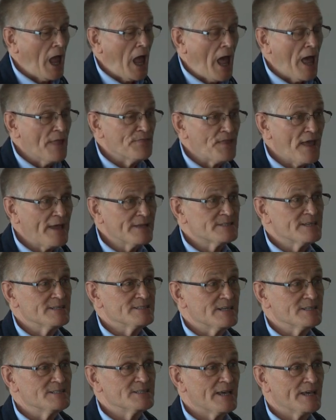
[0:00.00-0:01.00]
And that is
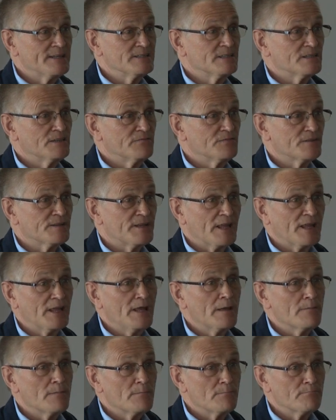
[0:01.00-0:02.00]
intended for the
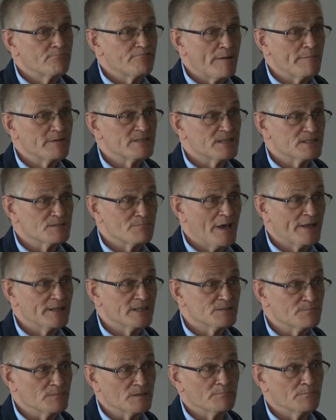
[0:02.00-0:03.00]
premises
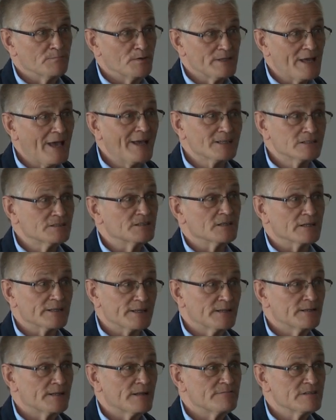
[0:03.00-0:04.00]
management. But
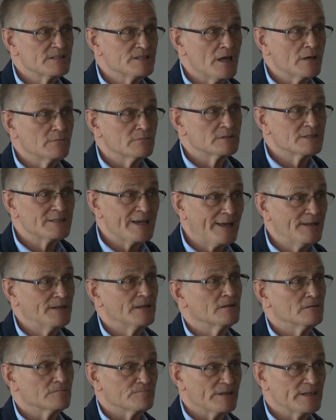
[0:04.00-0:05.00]
actually, there is no
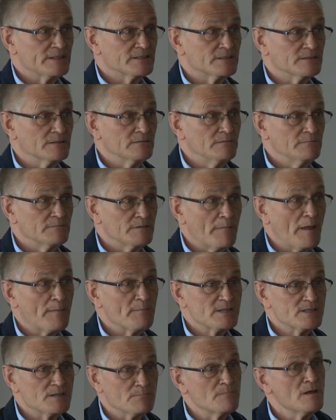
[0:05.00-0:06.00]
technical reason,
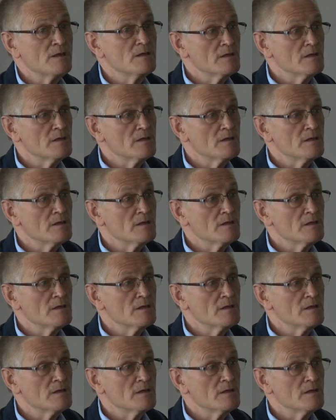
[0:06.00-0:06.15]
maybe some